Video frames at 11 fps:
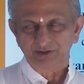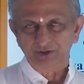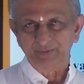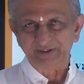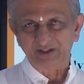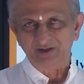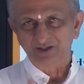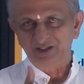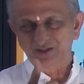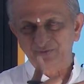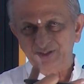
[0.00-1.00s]
You might have
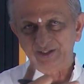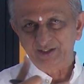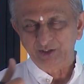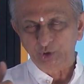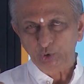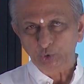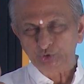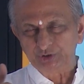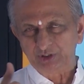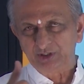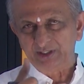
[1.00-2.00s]
heard every news,
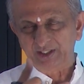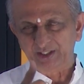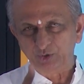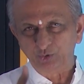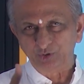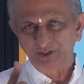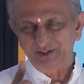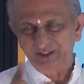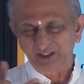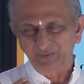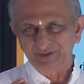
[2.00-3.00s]
you know, radio and
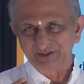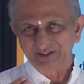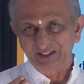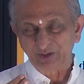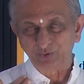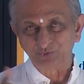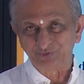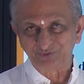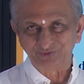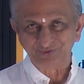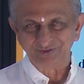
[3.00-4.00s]
television they
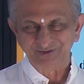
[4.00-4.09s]
announce.